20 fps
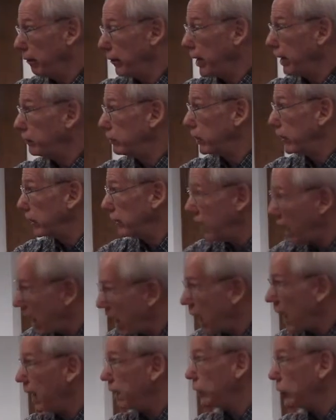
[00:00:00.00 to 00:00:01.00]
that the
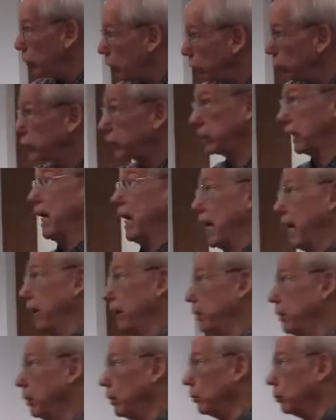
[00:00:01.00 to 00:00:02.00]
guy you
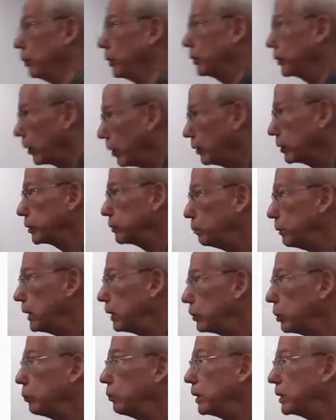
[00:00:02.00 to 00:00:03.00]
said would curse
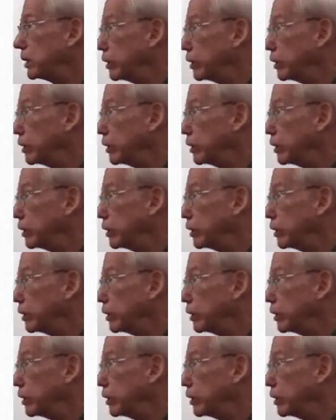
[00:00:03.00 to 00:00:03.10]
me to